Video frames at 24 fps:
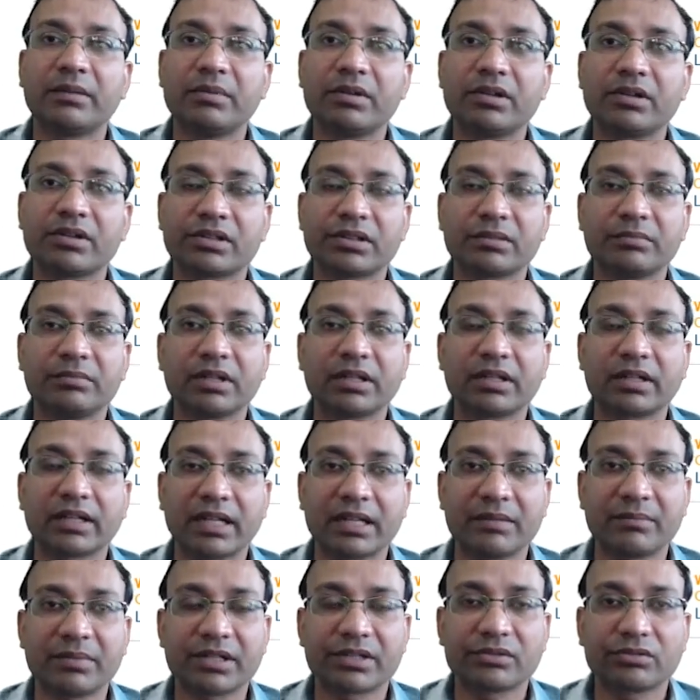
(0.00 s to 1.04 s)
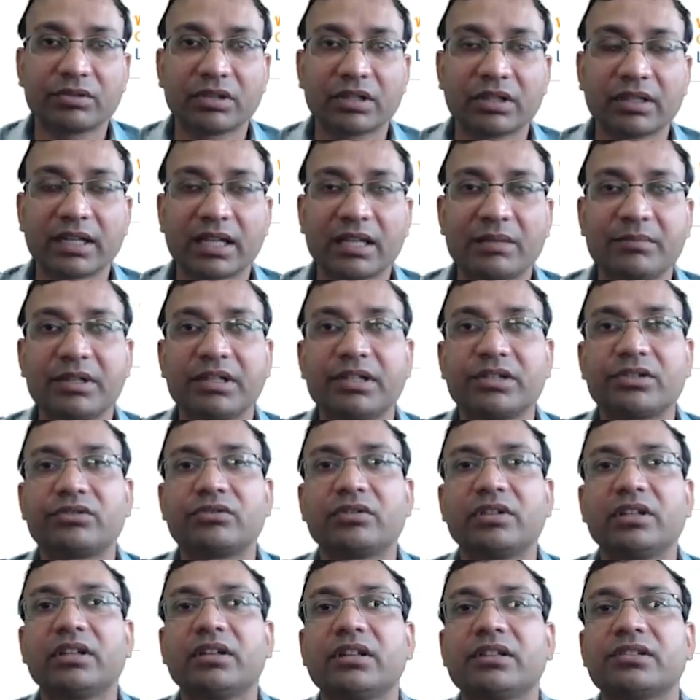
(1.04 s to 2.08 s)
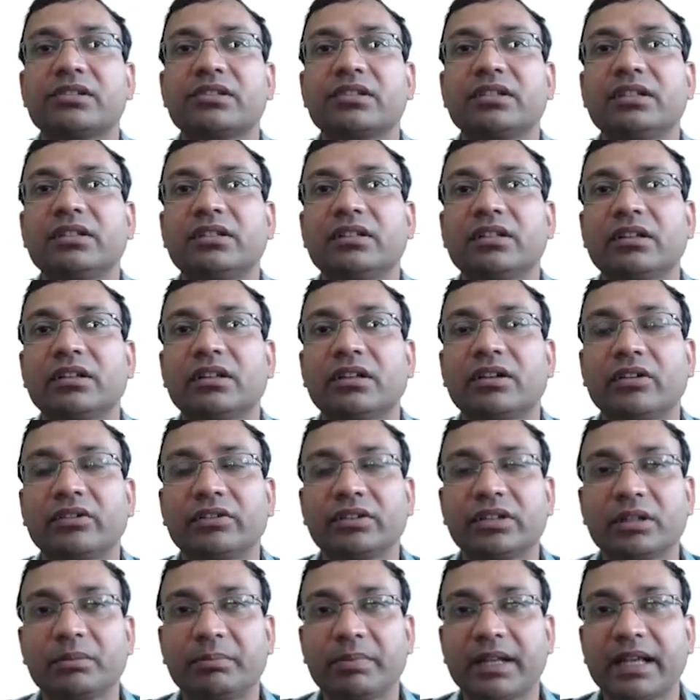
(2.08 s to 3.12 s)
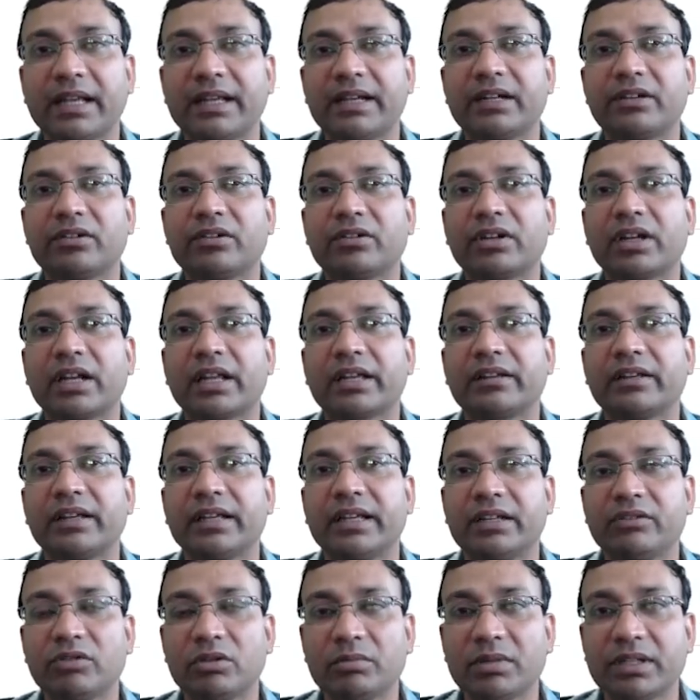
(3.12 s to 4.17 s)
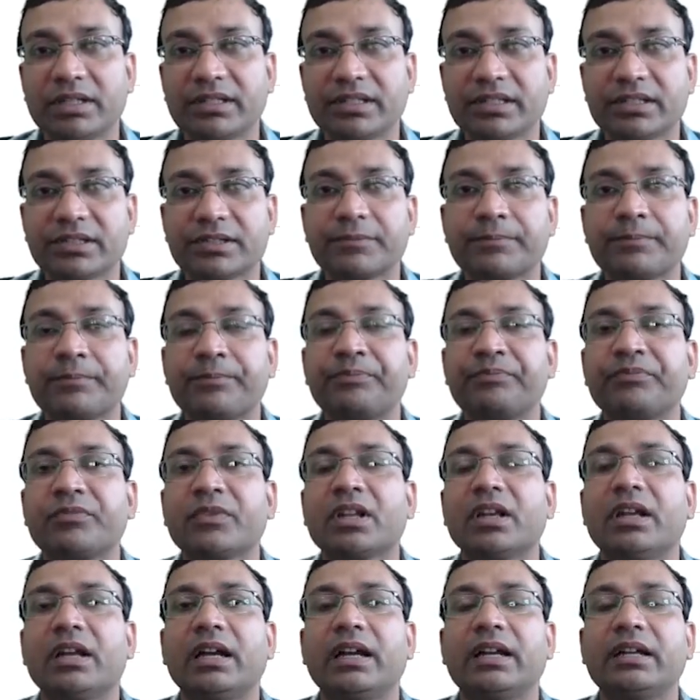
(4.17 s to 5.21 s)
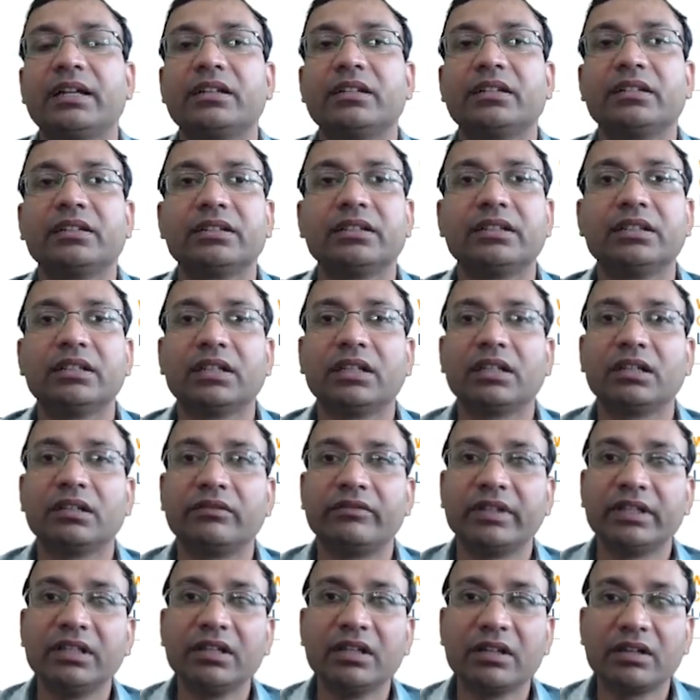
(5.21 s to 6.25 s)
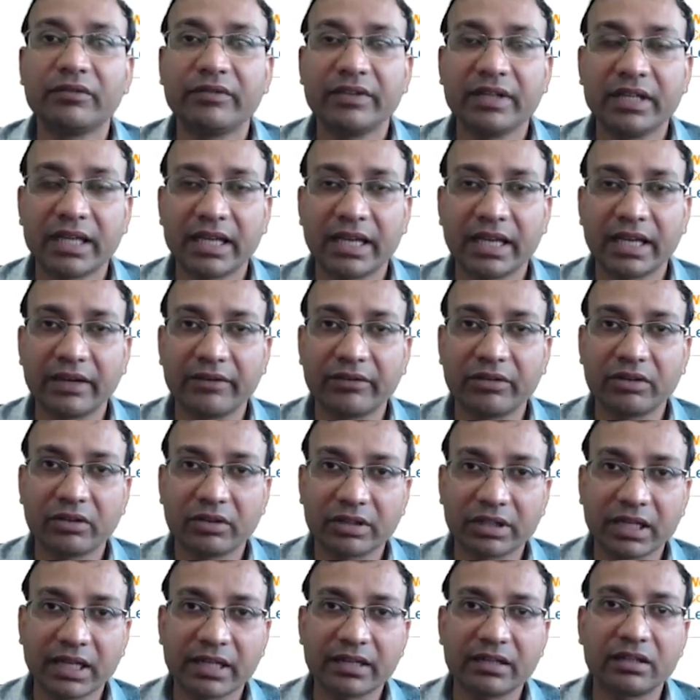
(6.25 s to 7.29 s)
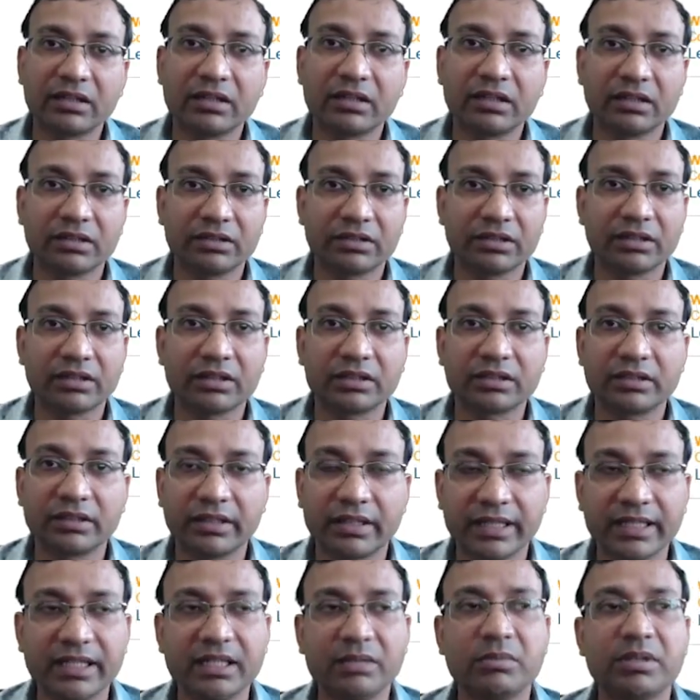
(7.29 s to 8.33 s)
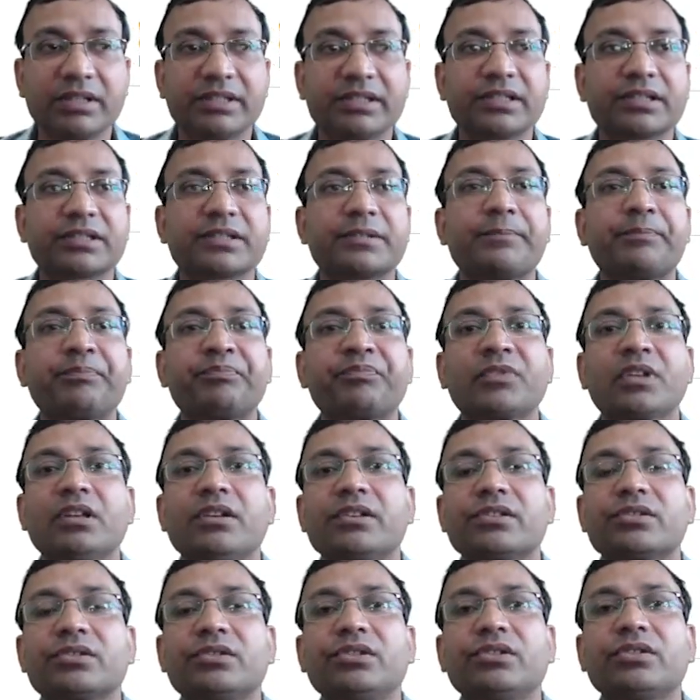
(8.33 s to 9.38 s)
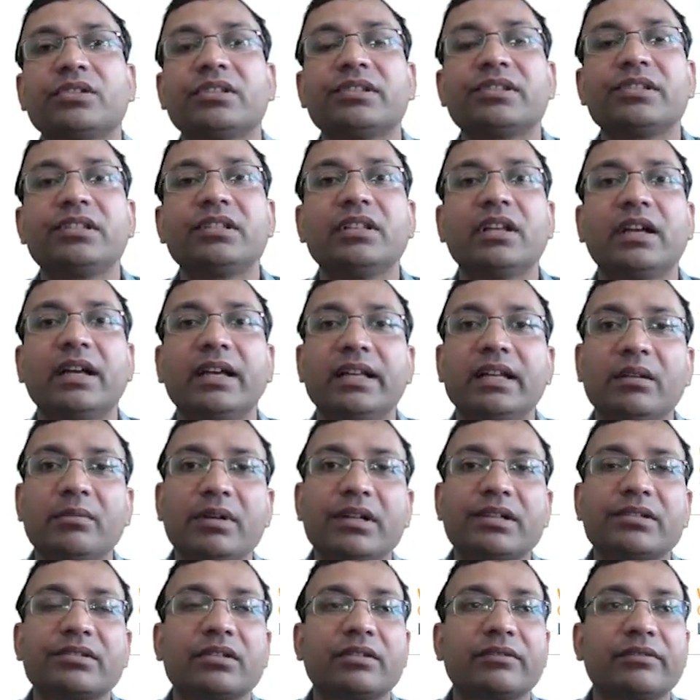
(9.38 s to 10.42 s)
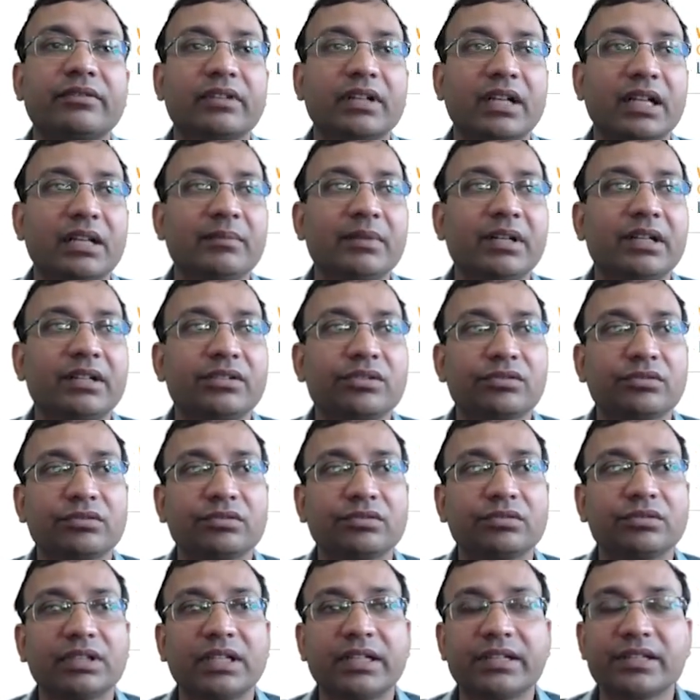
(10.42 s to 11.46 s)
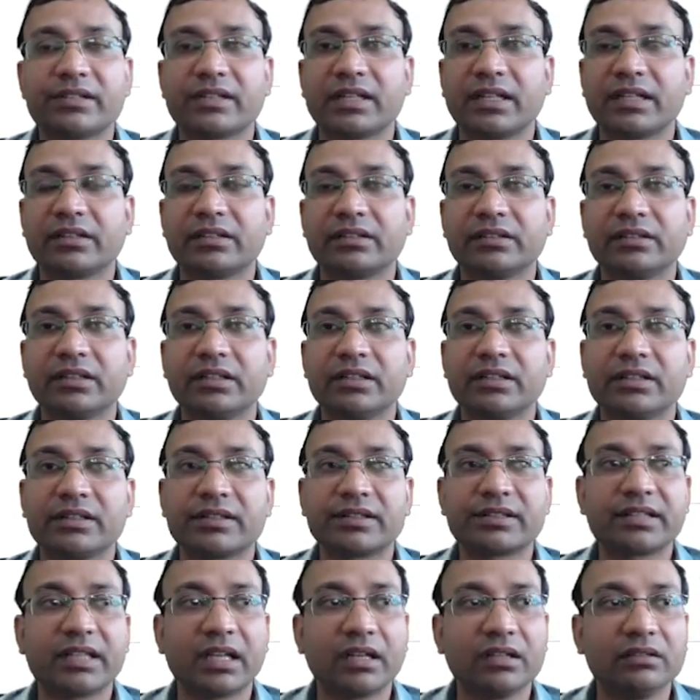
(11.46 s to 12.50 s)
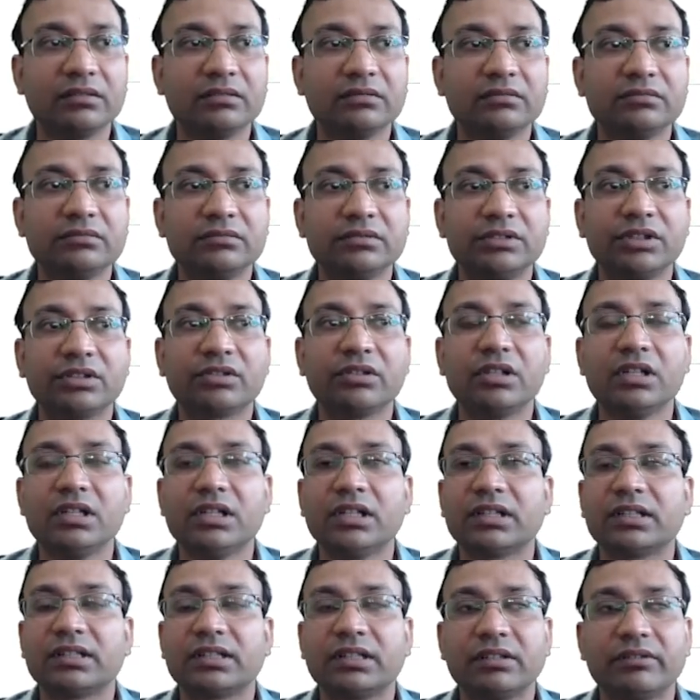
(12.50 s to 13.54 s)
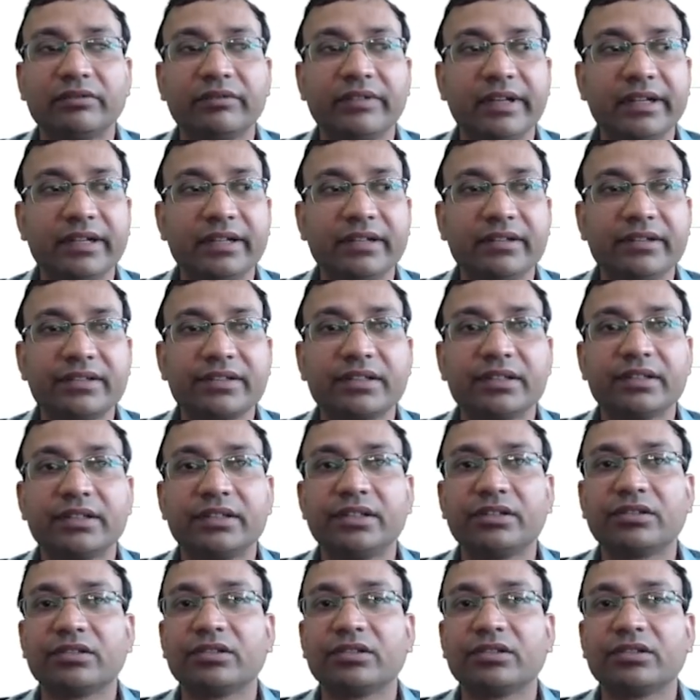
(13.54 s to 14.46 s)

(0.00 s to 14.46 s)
because of the climate. So the climate actually runs on the planet on an annual basis, and weather we have on on the daily basis. So you can see the elements of climate. So that is the sun, the winds,